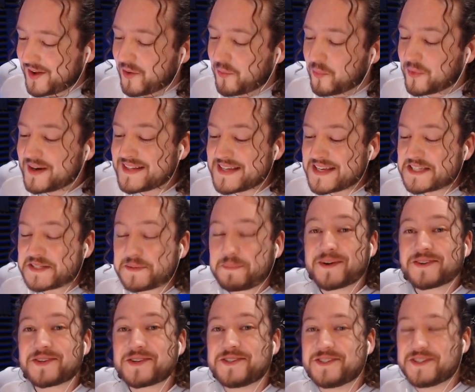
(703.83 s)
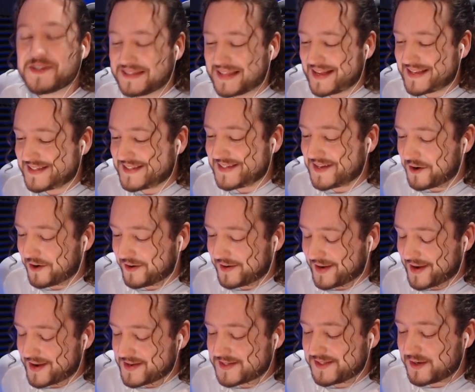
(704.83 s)
What is he supposed to do in that scenario,
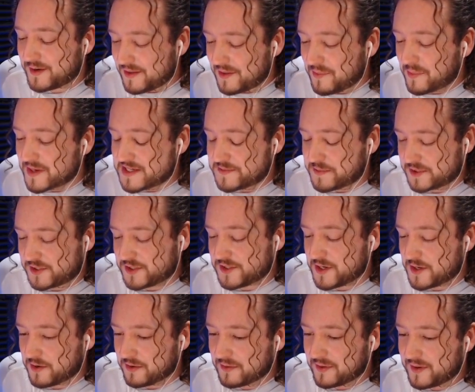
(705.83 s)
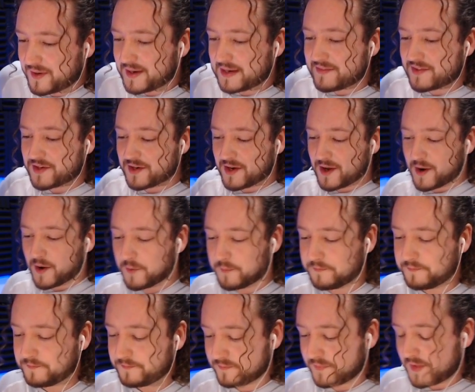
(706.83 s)
guys? Literally, what is he supposed to do? I don't even know.
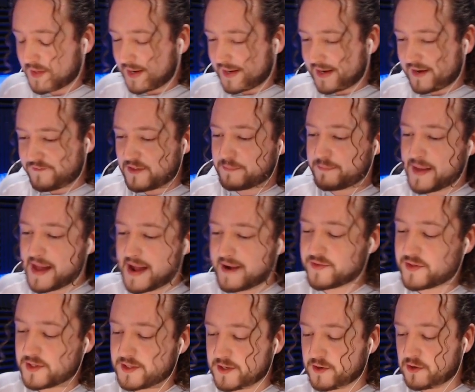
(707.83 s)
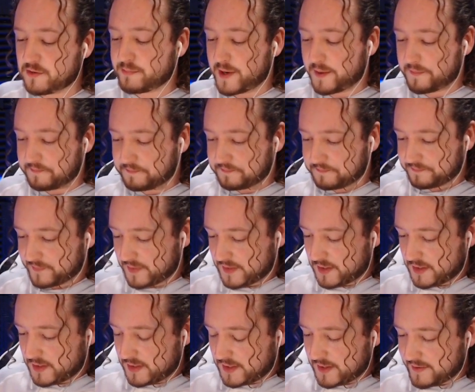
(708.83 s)
Kind of feel bad for the dude, but
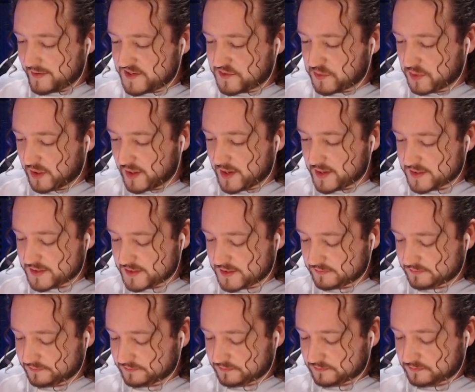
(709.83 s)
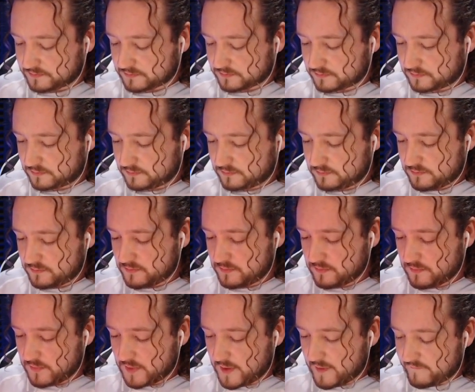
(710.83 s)
it is what it is.
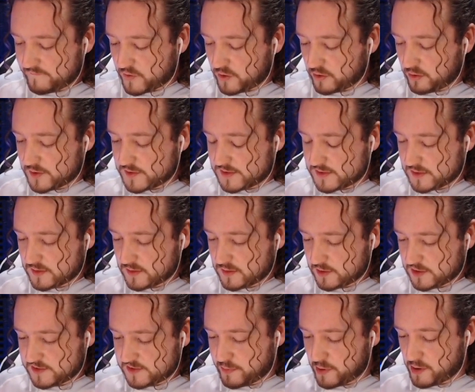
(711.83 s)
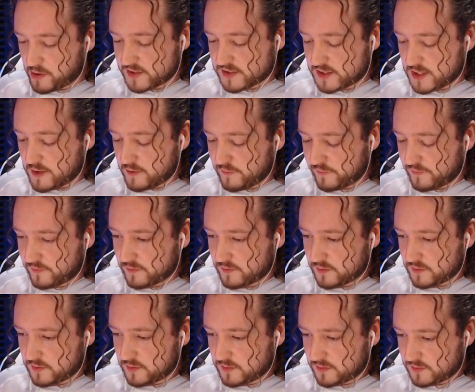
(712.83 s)
Furnace, spawn stuff.
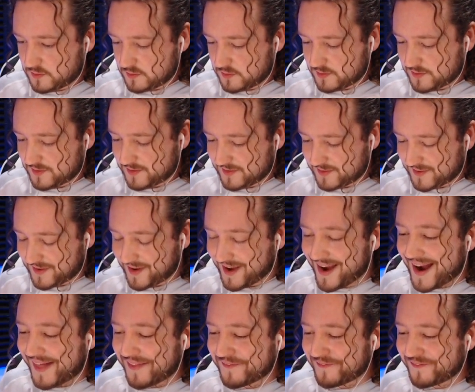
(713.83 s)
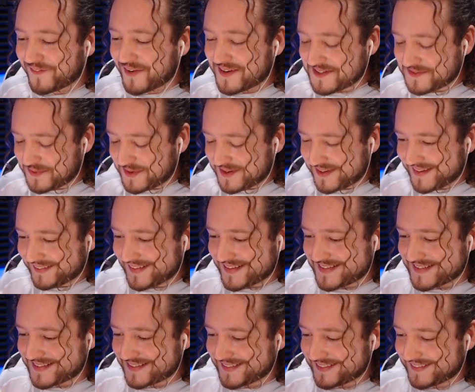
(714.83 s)
Ah, uh, the furnace will kill
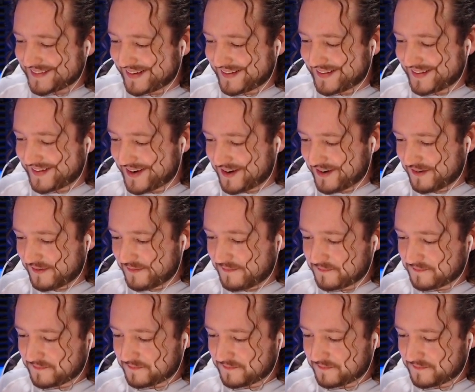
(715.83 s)
it. Lightning here.